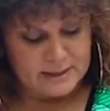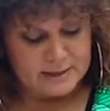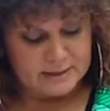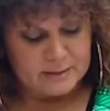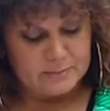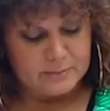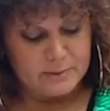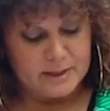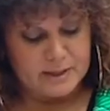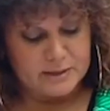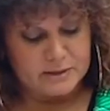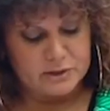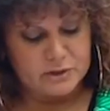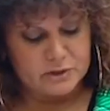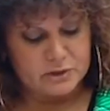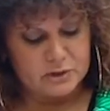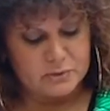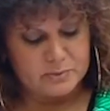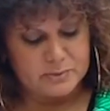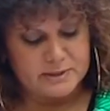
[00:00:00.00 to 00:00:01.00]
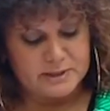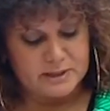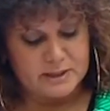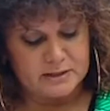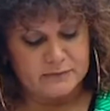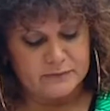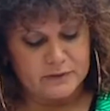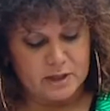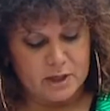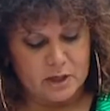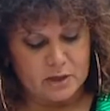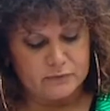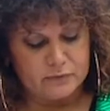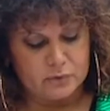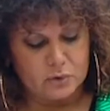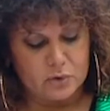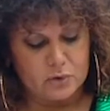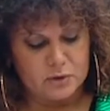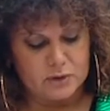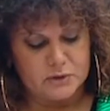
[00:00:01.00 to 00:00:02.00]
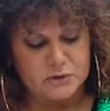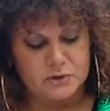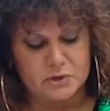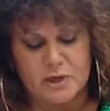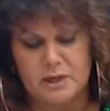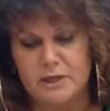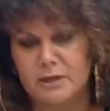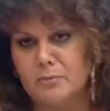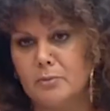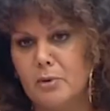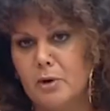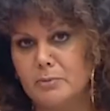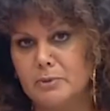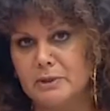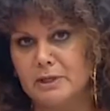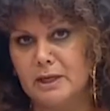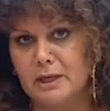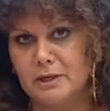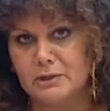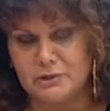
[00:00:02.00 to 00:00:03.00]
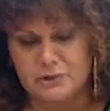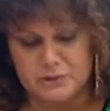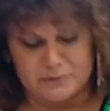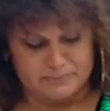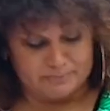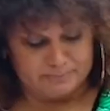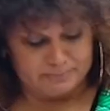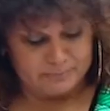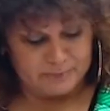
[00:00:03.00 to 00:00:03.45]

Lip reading: compared to 2% of the overall Australian population.